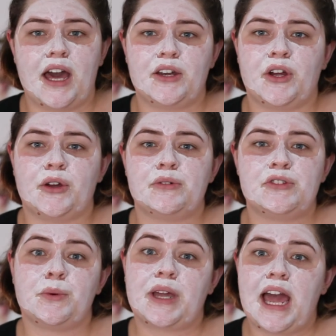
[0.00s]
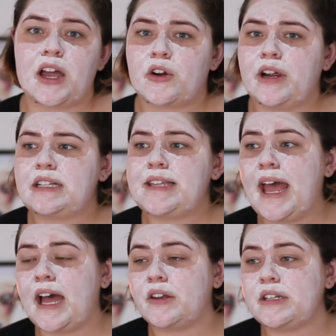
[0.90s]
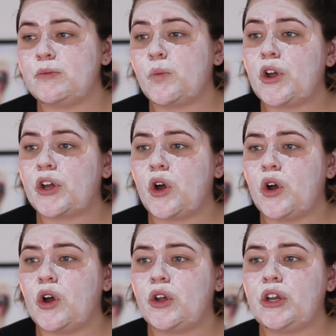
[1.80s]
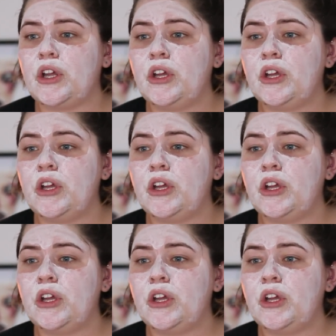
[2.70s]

I don't know, do a cut crease, how to work on